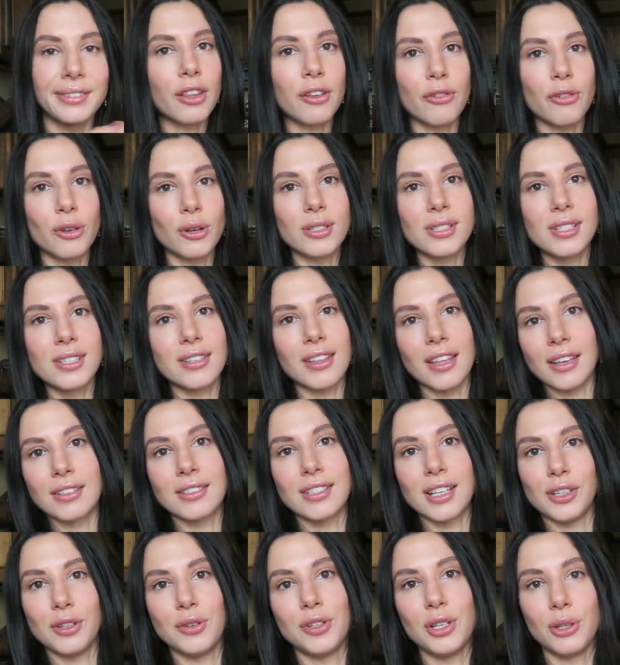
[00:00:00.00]
The first
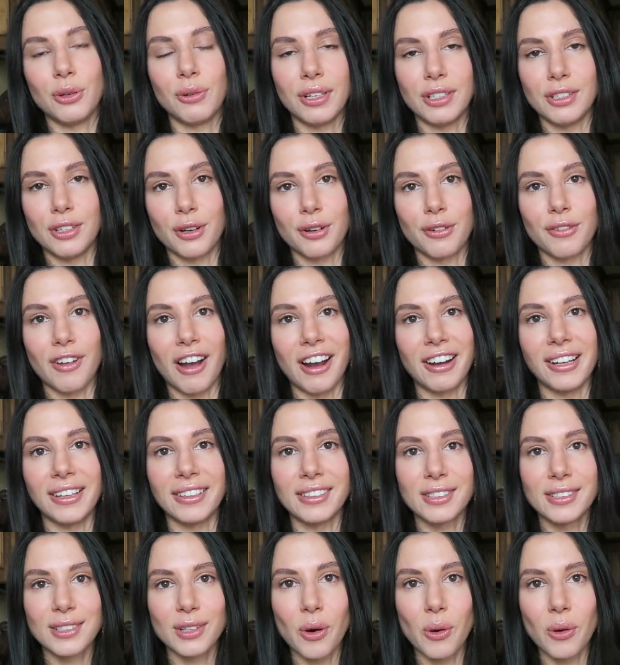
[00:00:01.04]
things that you do in your
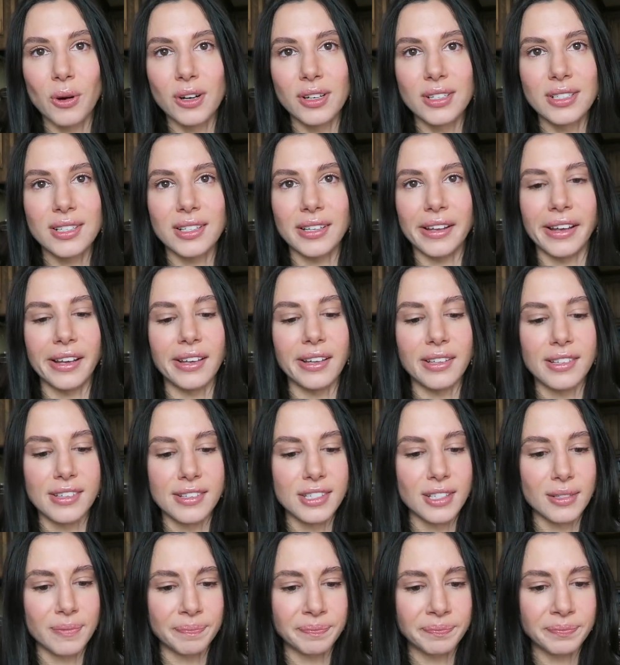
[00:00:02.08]
finance course
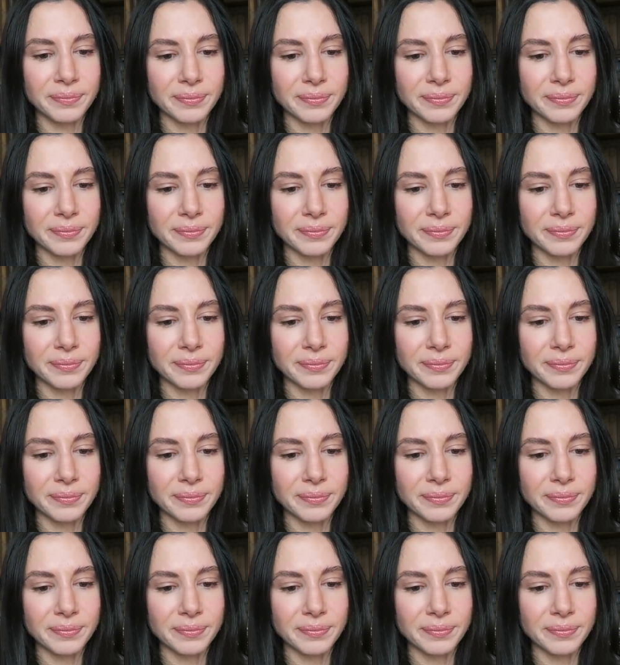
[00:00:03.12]
is